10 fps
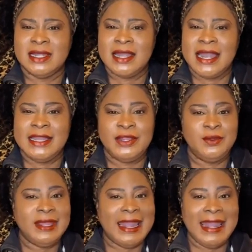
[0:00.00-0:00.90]
And you
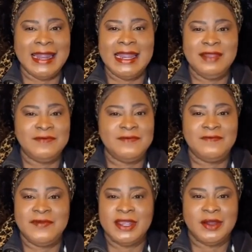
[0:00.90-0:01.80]
can't even
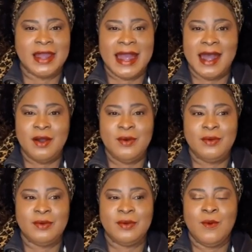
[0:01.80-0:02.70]
figure out
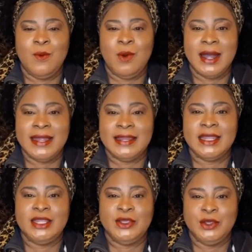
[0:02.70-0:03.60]
what
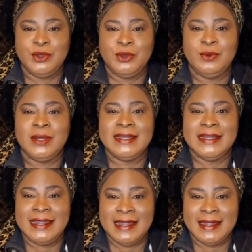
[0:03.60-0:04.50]
you
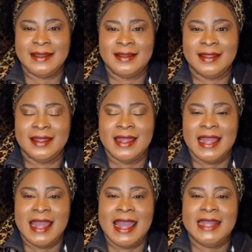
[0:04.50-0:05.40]
did.
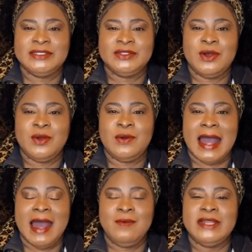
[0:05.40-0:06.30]
And so
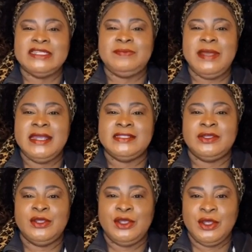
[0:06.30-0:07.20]
I want to speak to
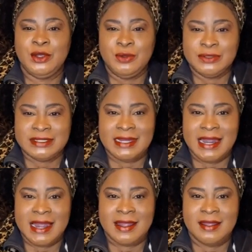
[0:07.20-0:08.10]
you
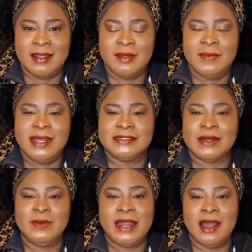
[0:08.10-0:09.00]
today because I
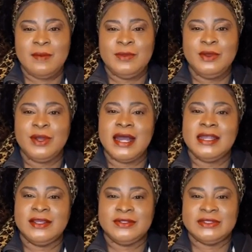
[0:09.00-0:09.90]
want to help you to
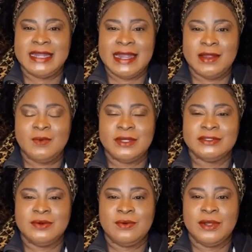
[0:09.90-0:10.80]
understand what's
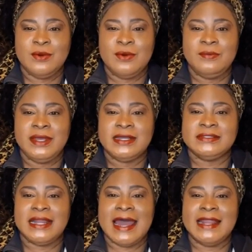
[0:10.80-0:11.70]
going on, because a
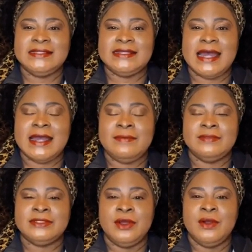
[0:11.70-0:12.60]
lot of times
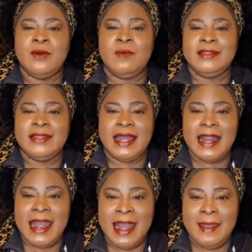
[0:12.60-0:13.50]
when that
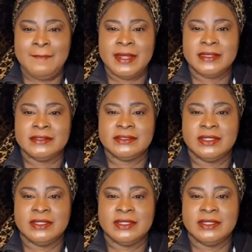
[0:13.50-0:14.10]
happens,